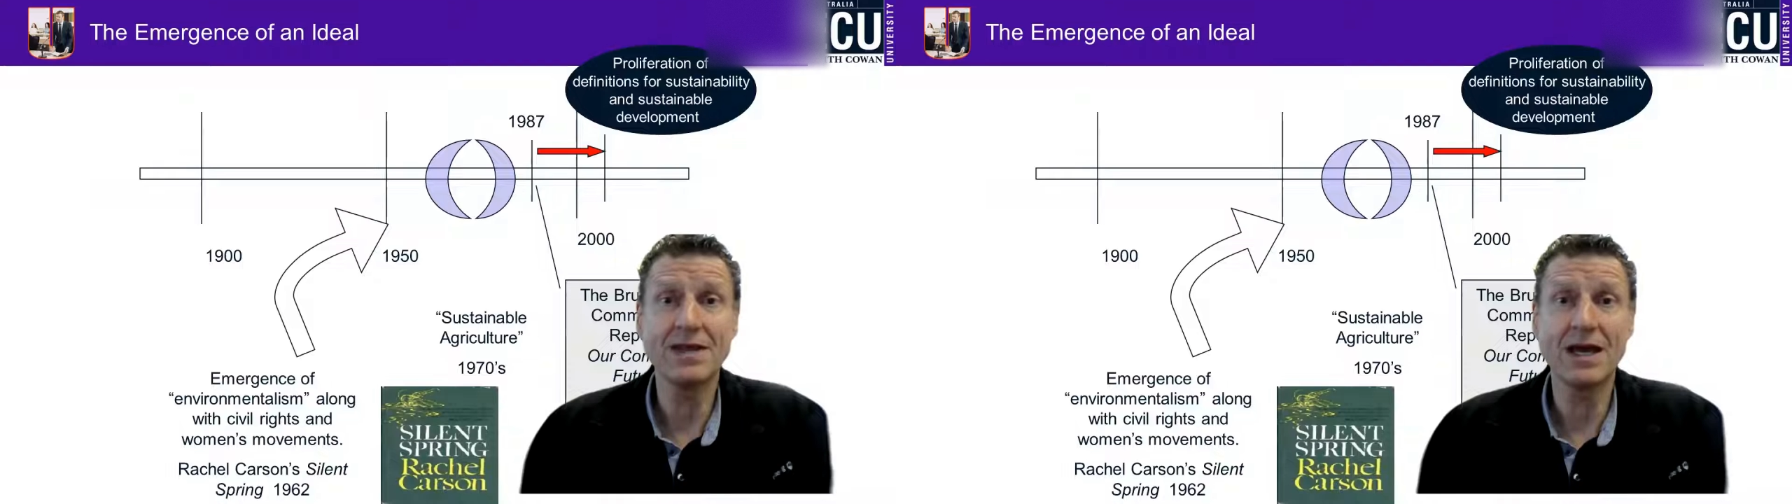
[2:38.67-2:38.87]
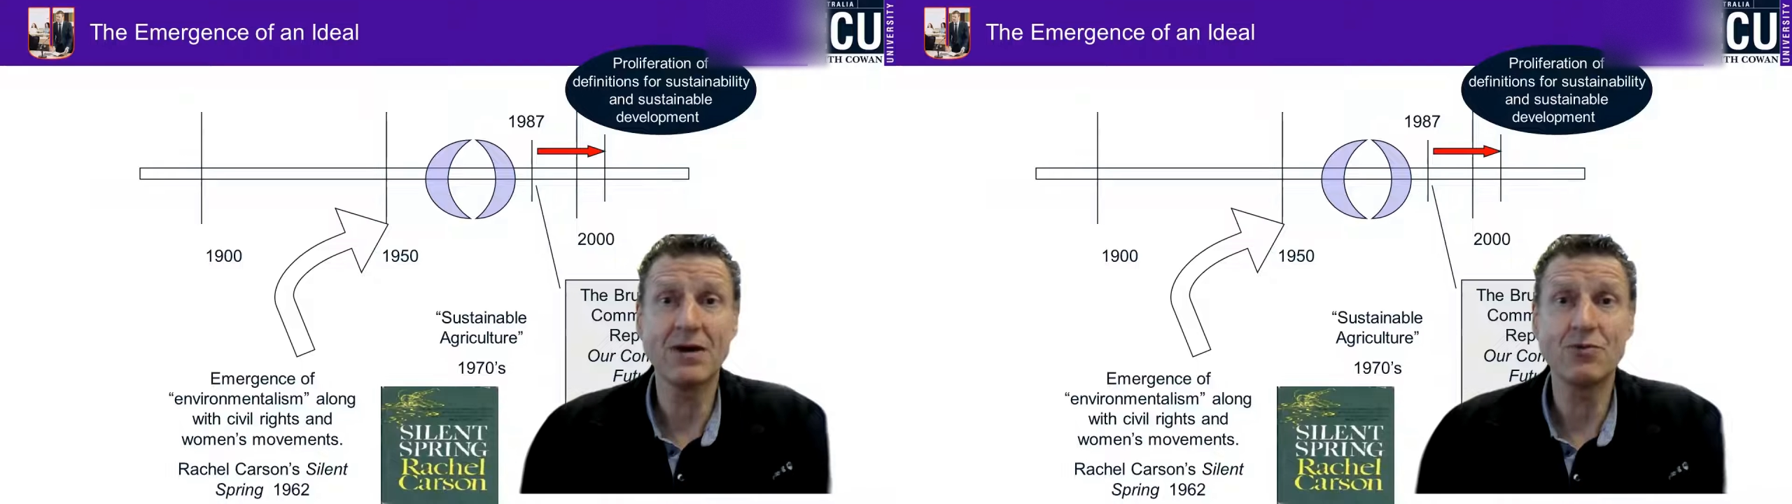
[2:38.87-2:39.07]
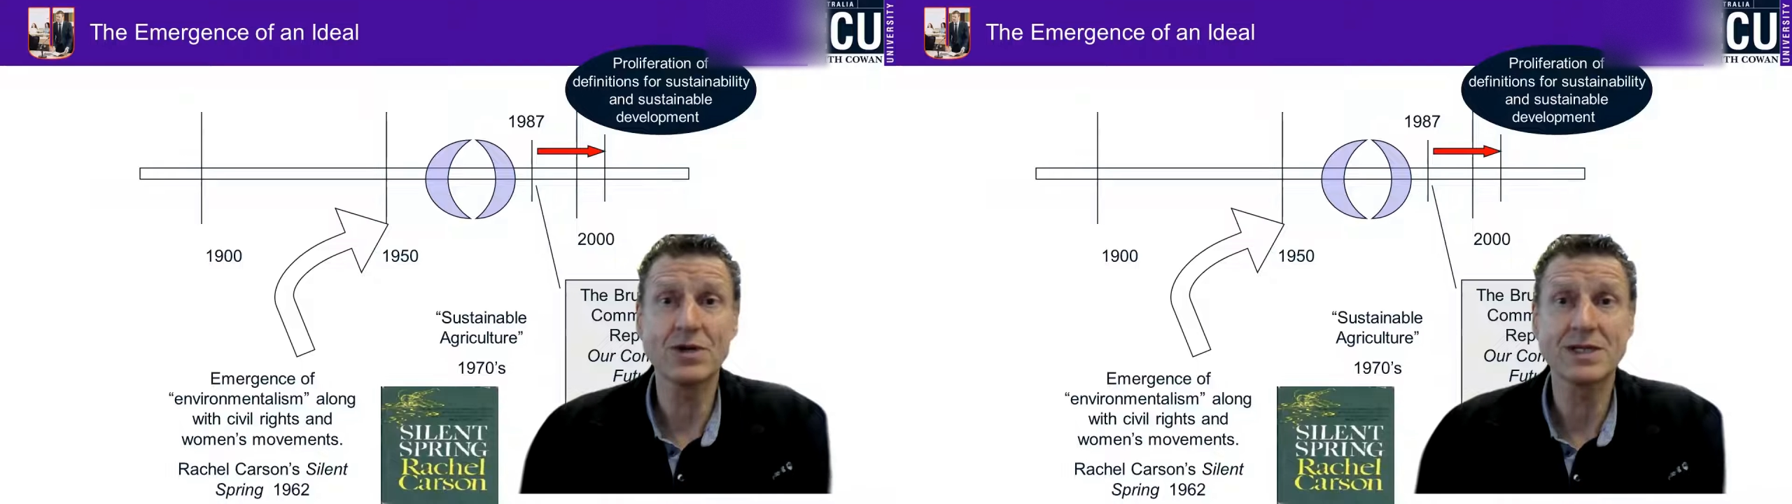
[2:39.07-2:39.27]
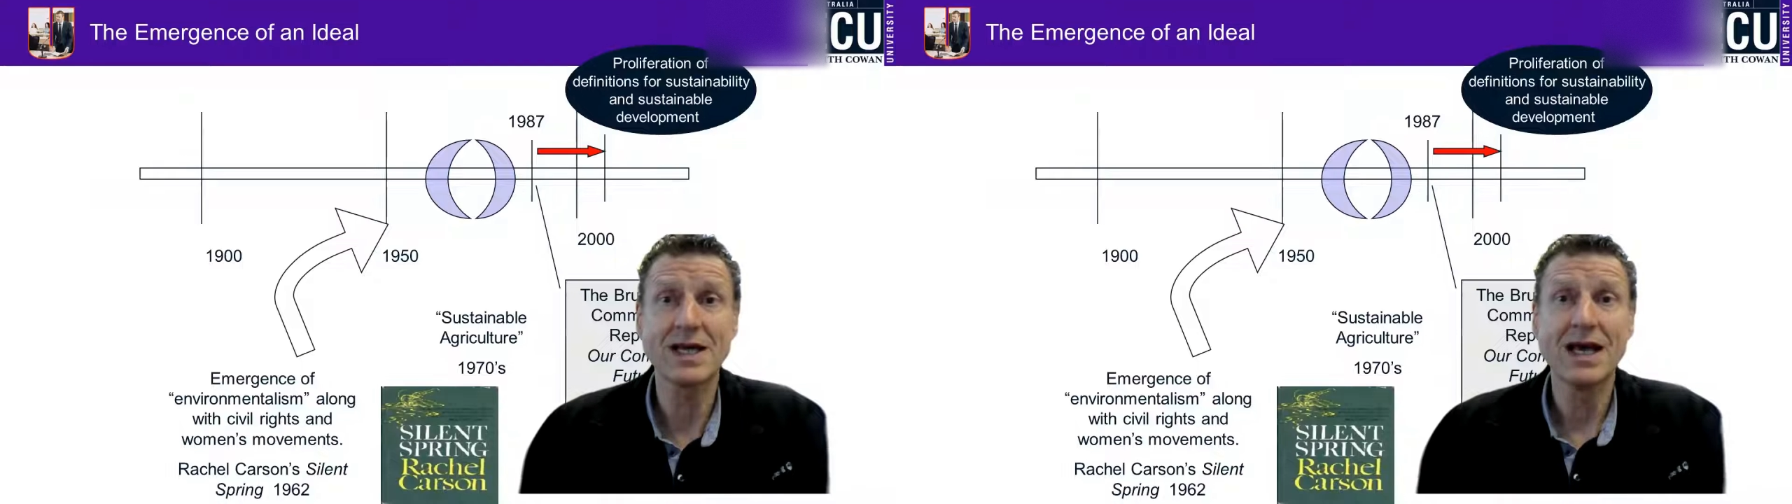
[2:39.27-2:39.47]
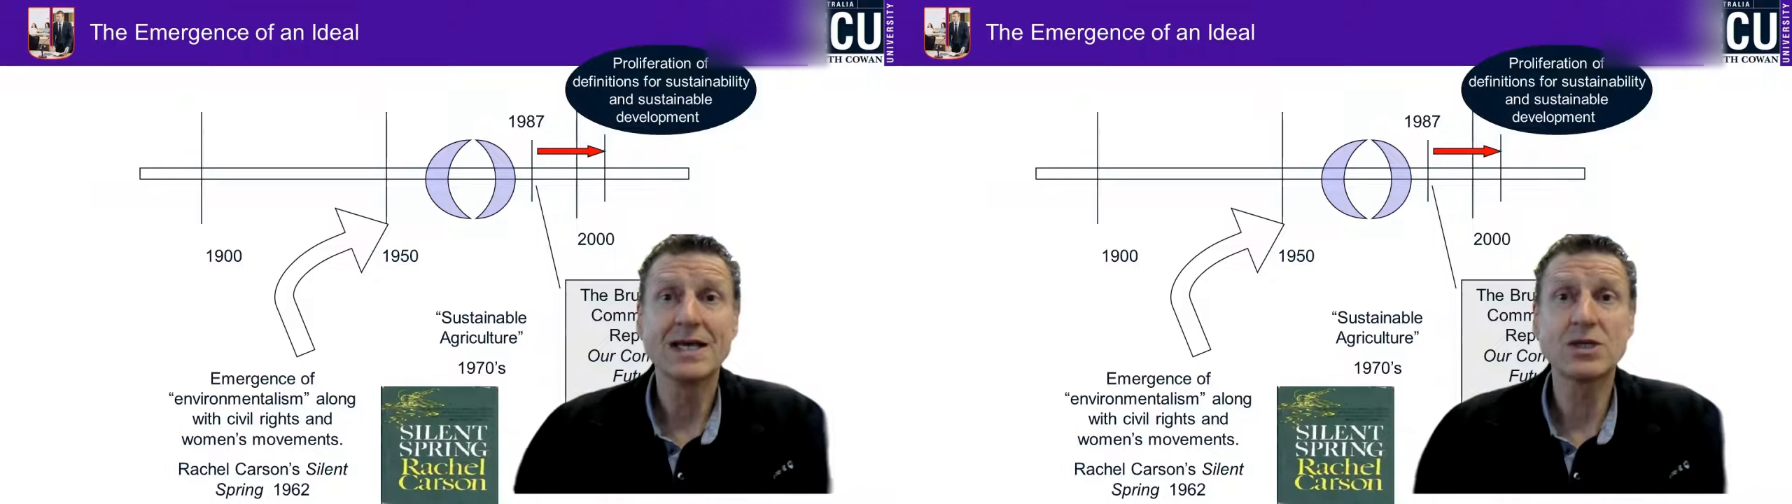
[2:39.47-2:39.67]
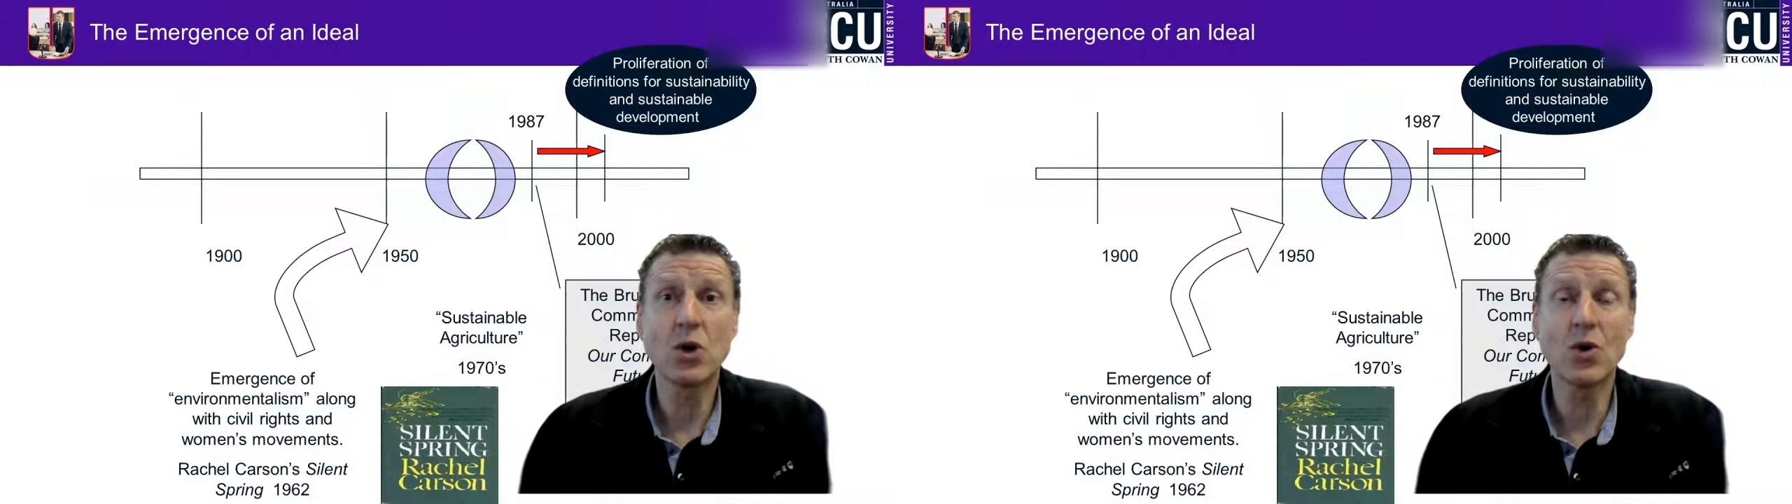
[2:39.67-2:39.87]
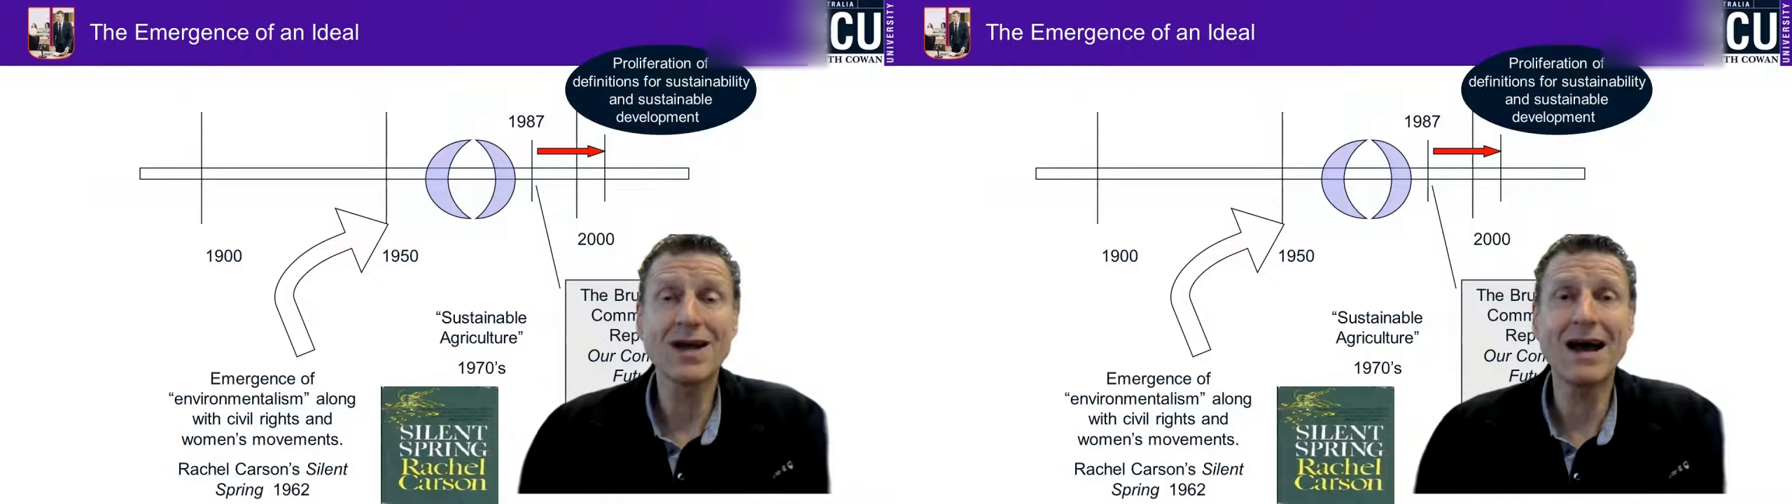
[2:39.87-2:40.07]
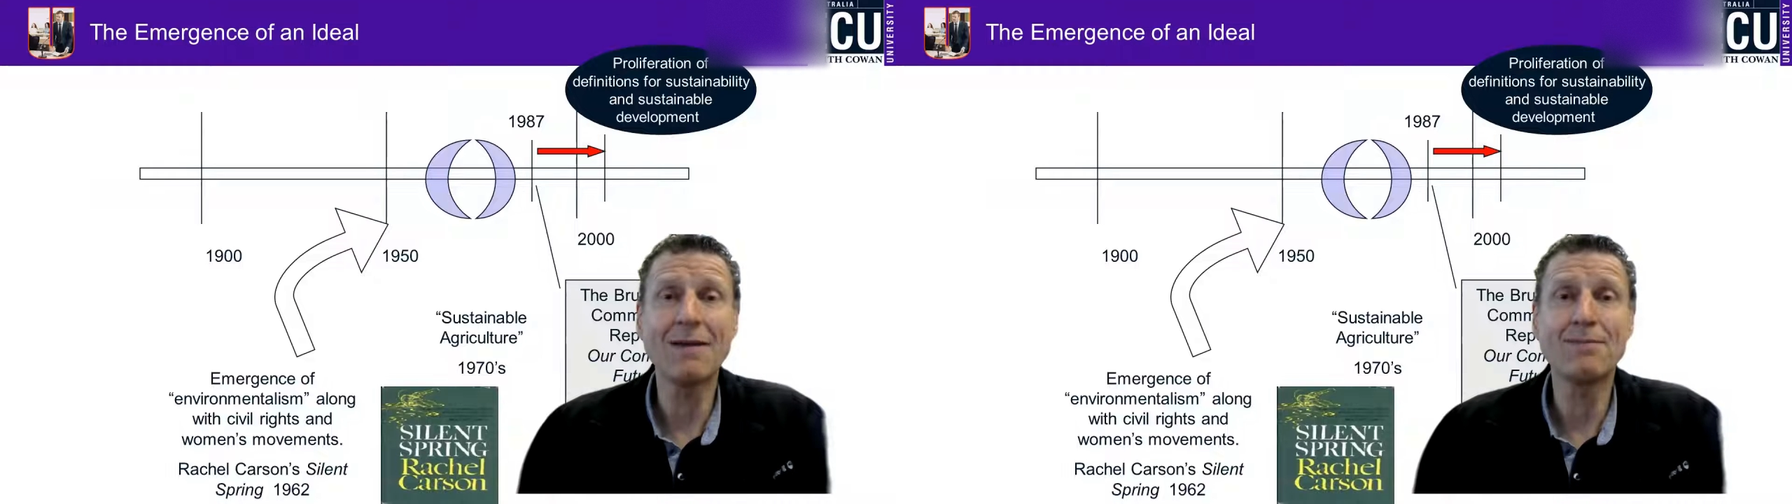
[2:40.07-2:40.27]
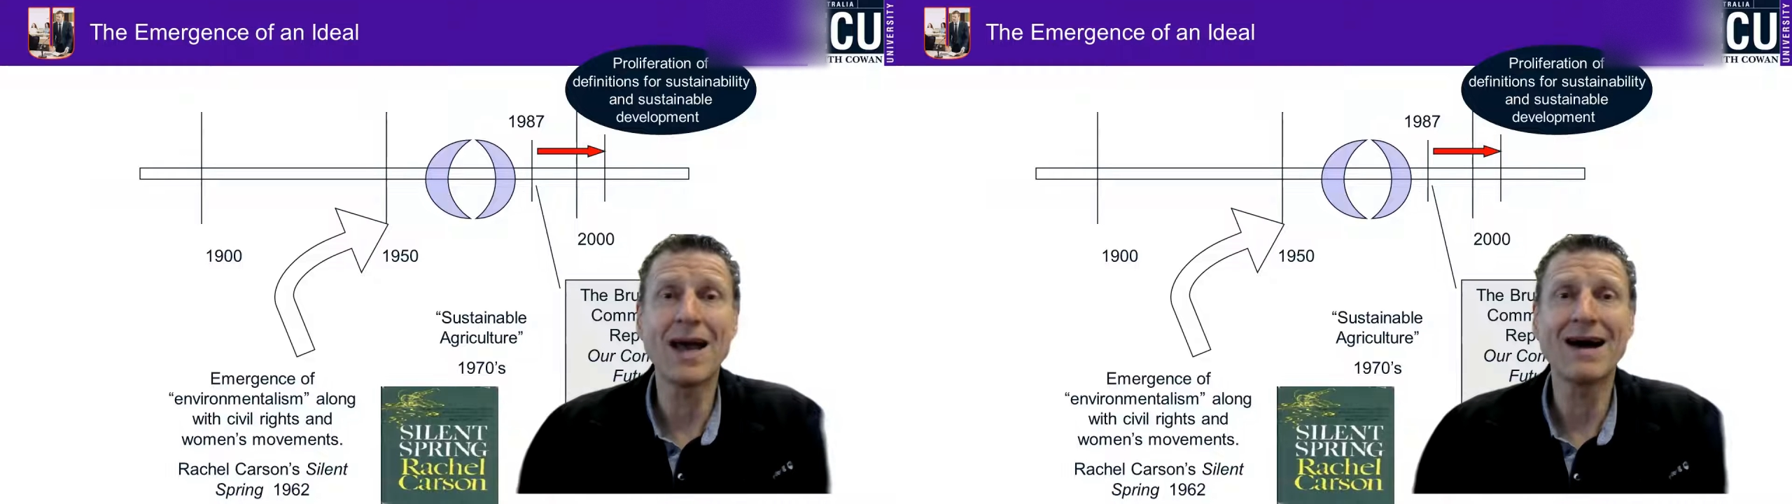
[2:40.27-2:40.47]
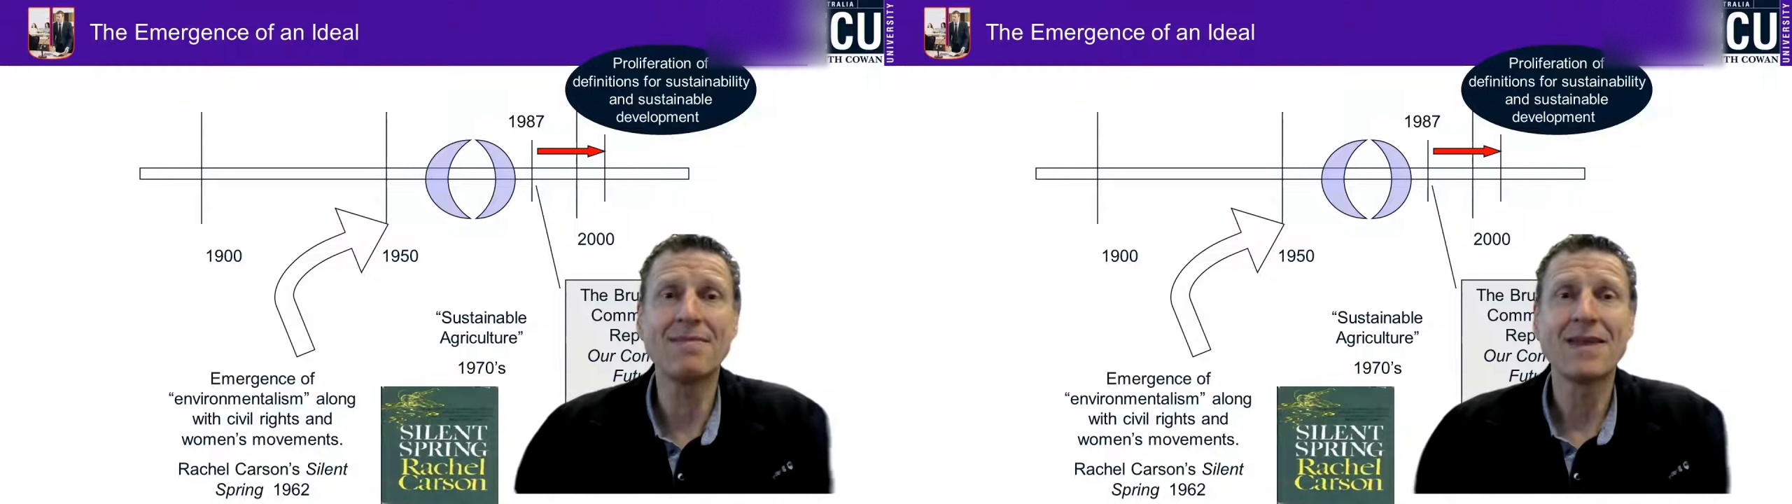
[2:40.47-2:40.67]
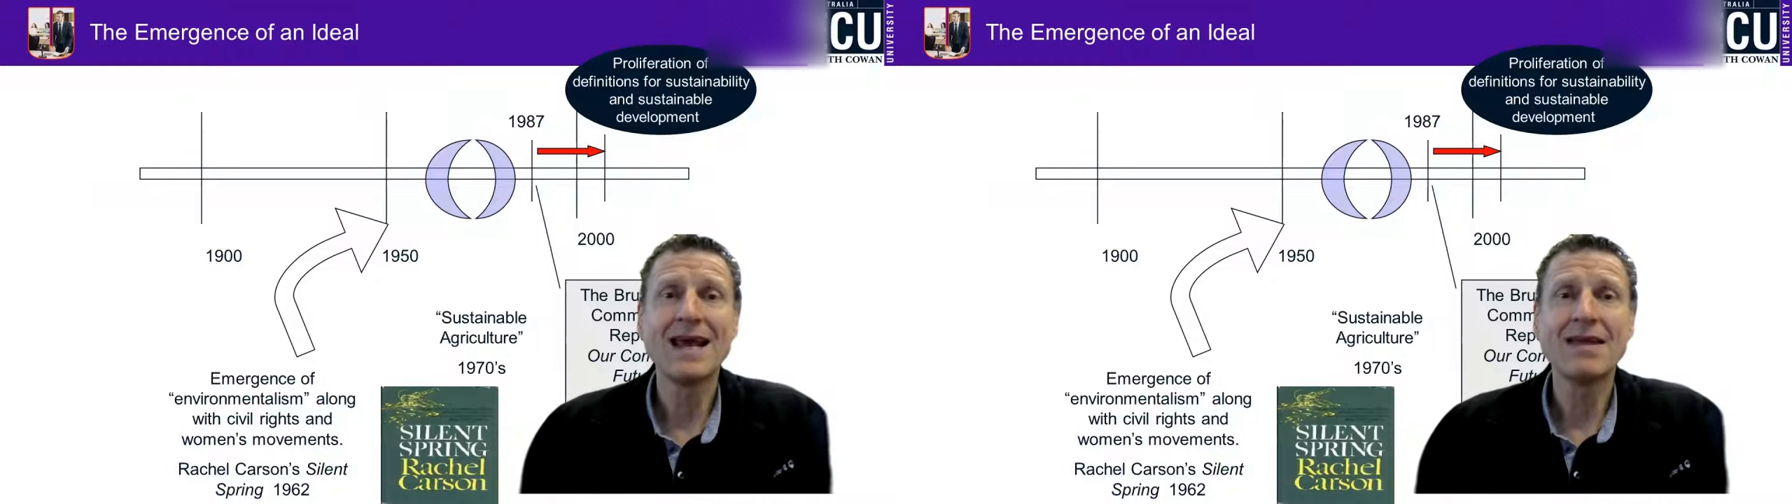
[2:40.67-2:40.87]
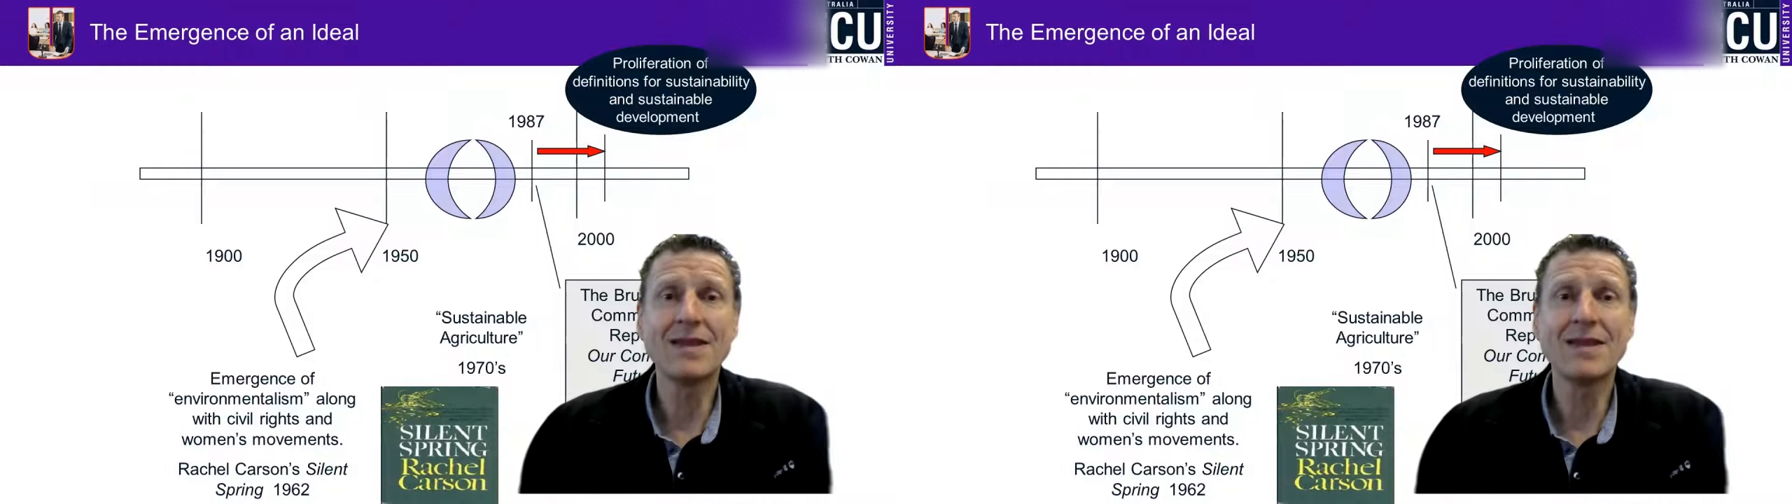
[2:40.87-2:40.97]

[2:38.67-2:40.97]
there was talk about